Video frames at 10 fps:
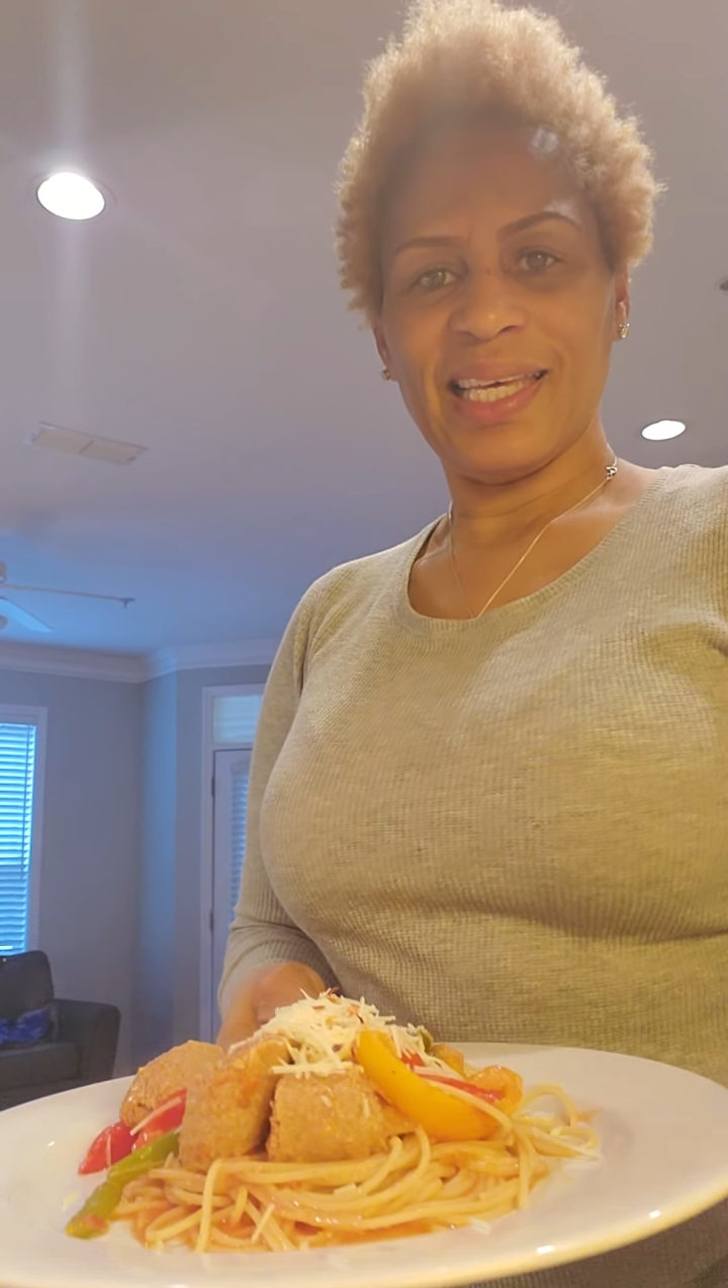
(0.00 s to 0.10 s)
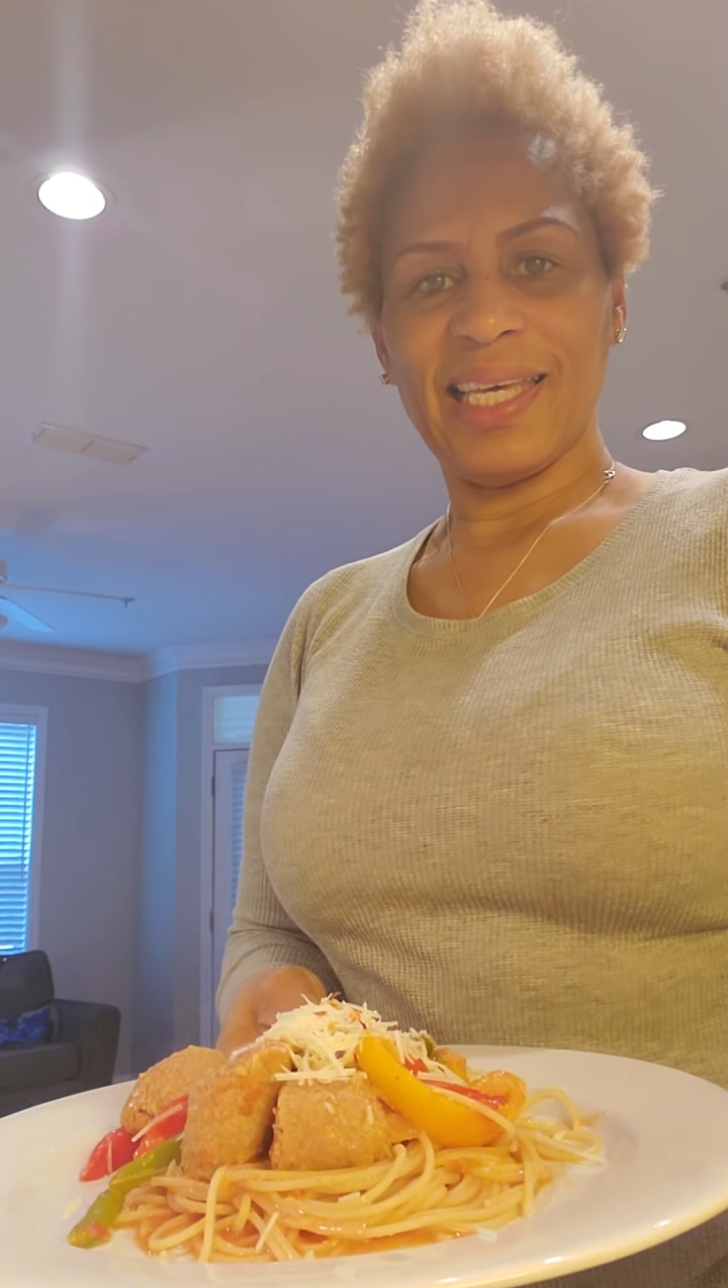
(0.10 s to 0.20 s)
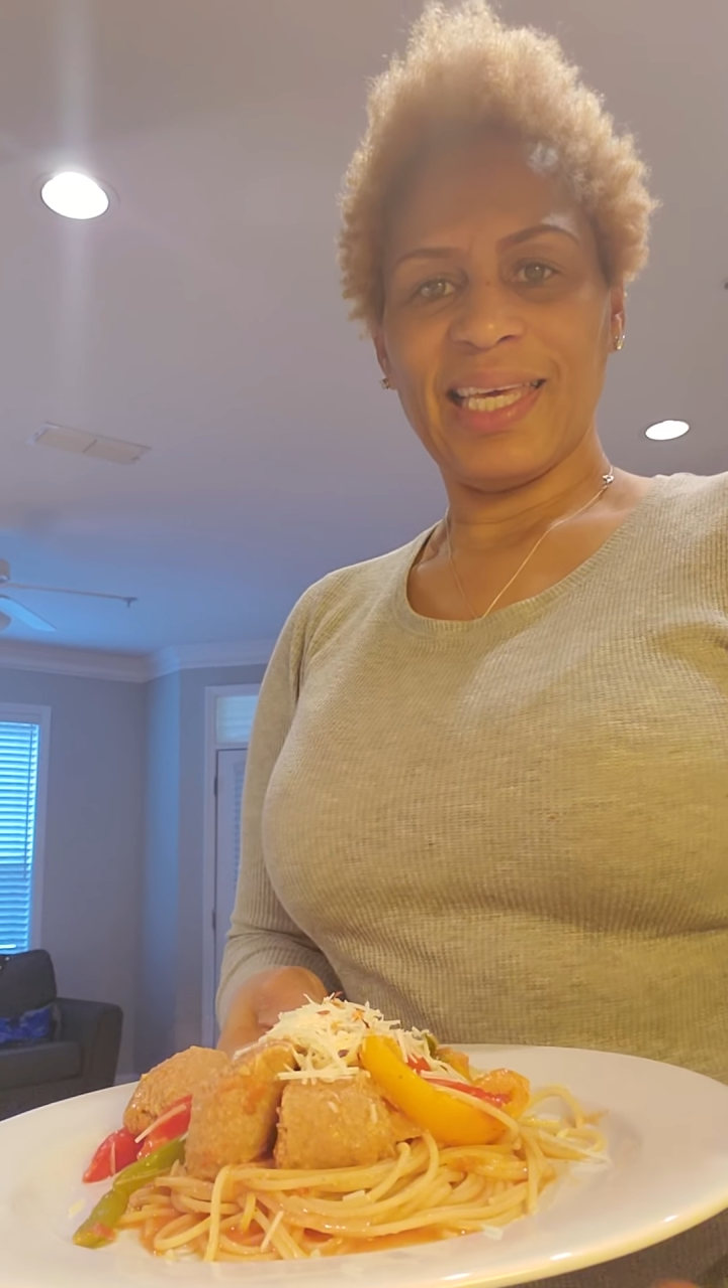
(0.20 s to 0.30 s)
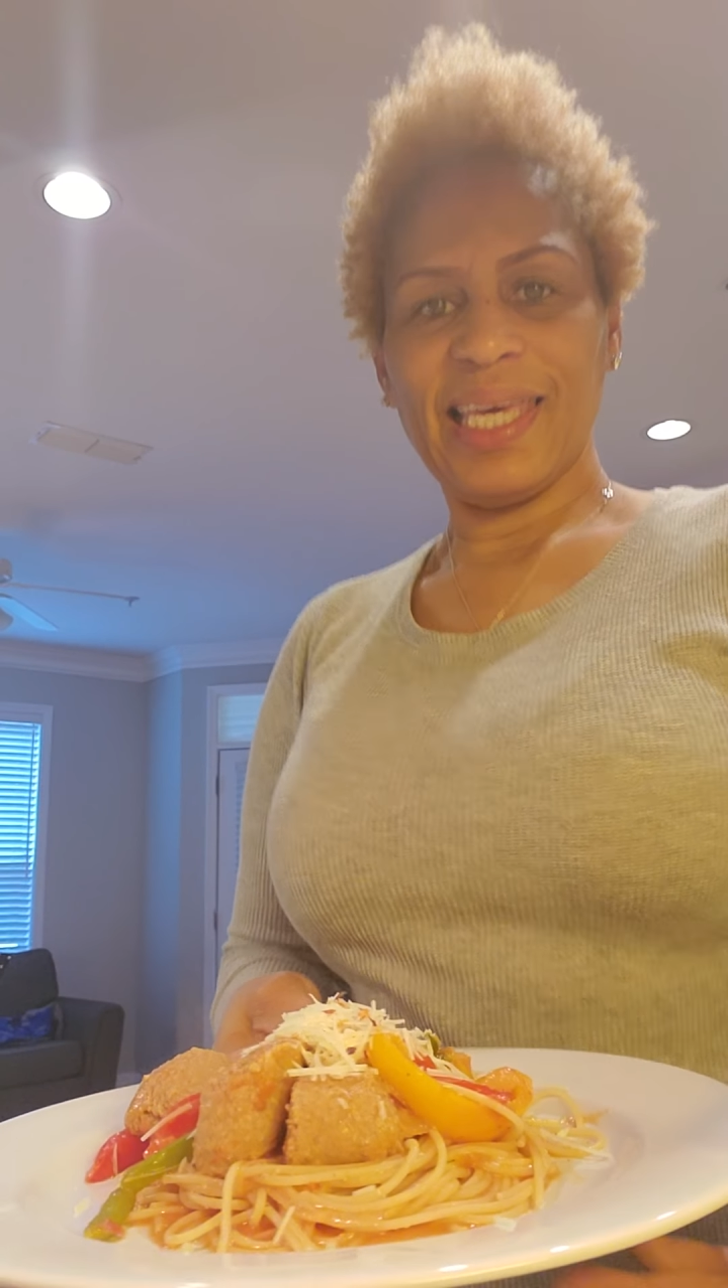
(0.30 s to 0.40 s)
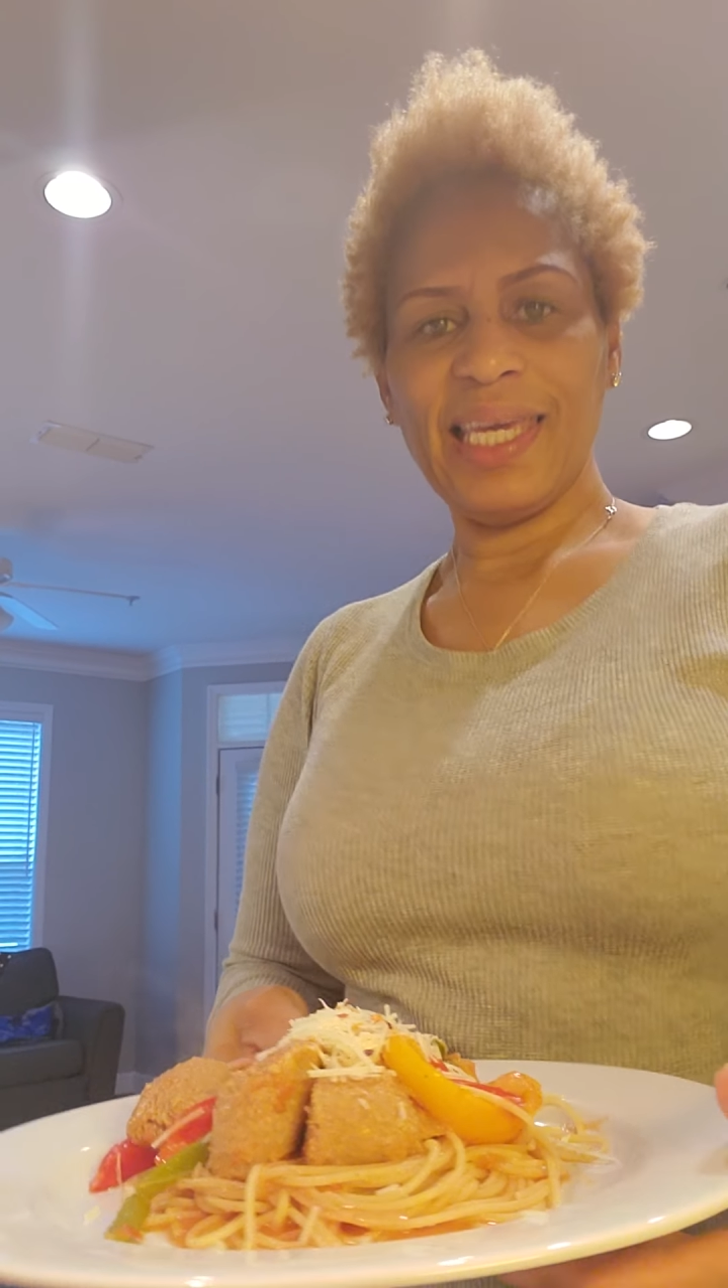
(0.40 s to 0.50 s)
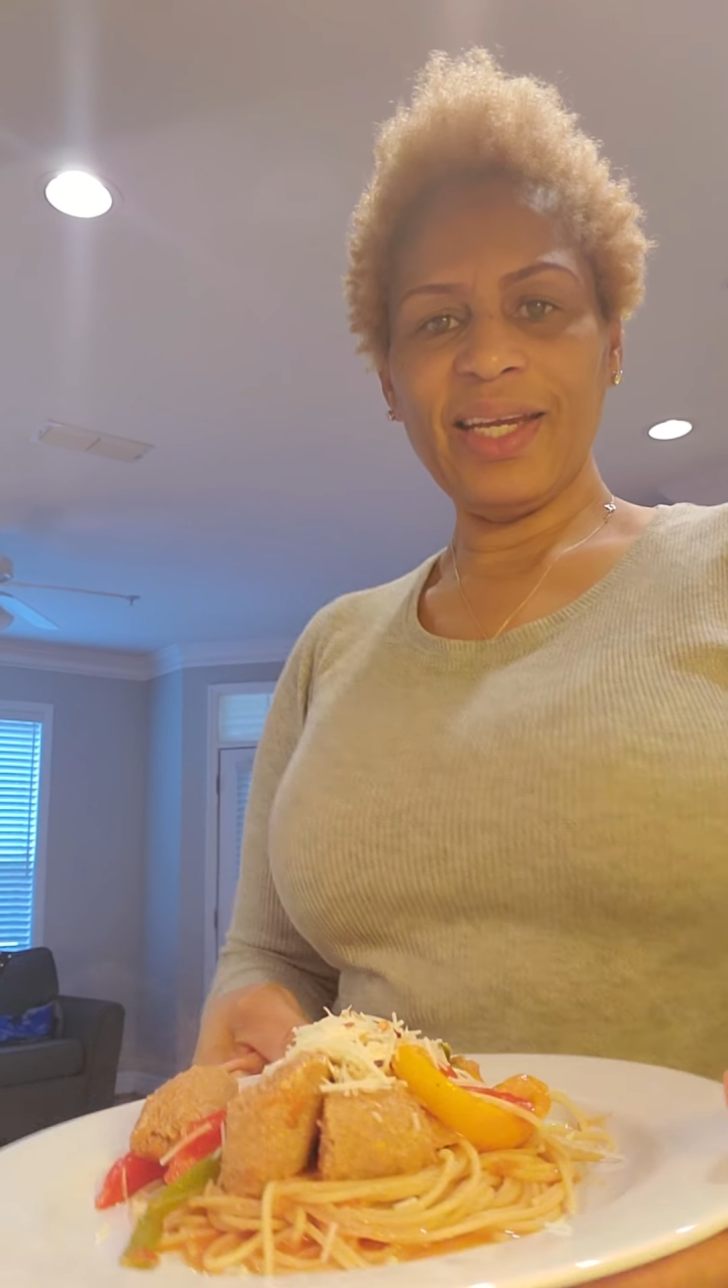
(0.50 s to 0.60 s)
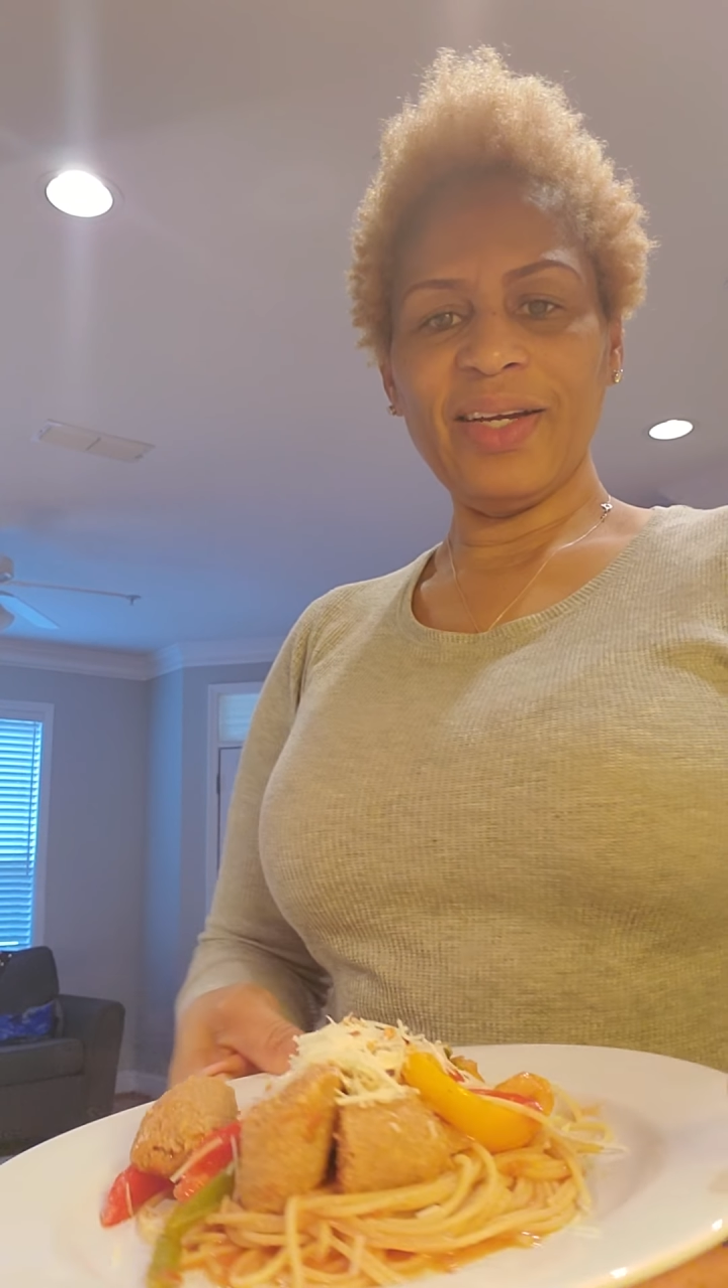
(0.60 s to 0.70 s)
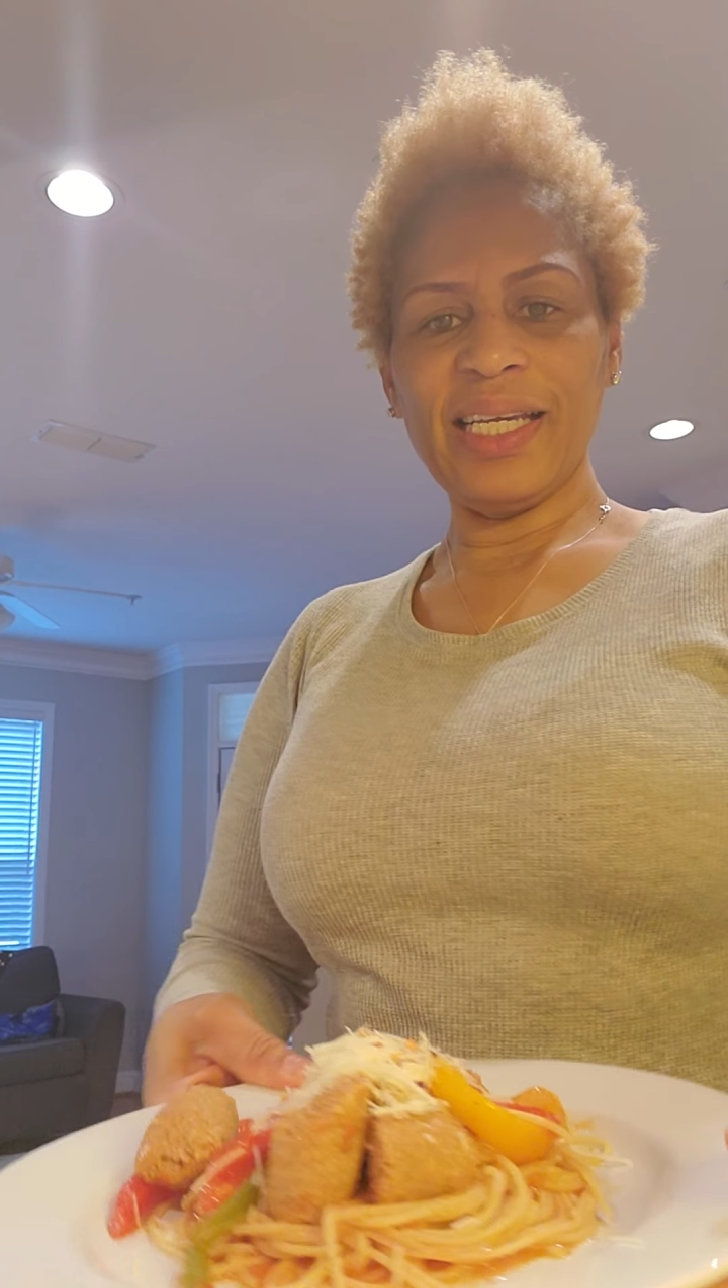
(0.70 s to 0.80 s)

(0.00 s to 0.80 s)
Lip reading: Here